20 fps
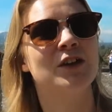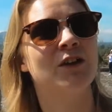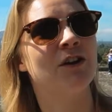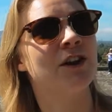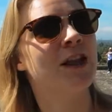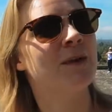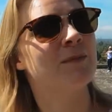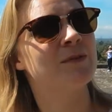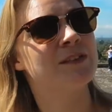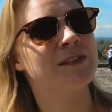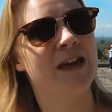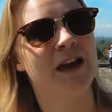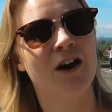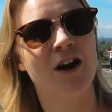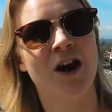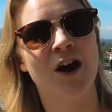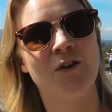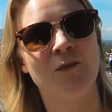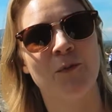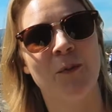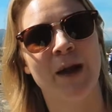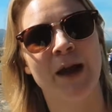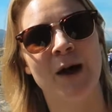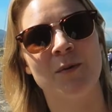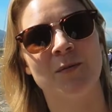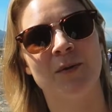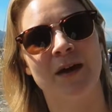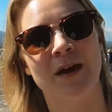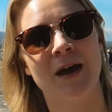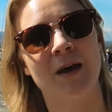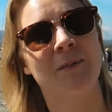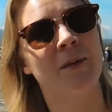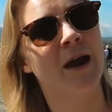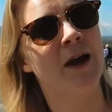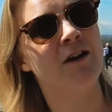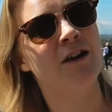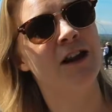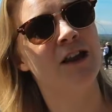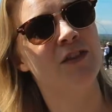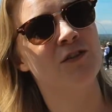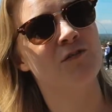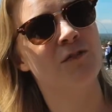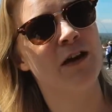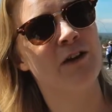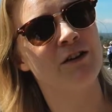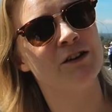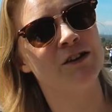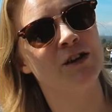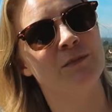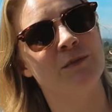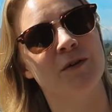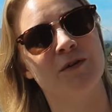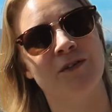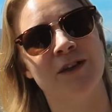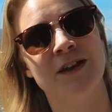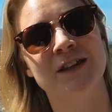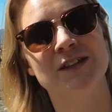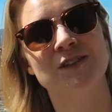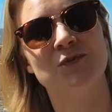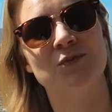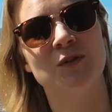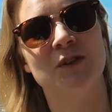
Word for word: You're only able to get halfway up it. Apparently at the very top of this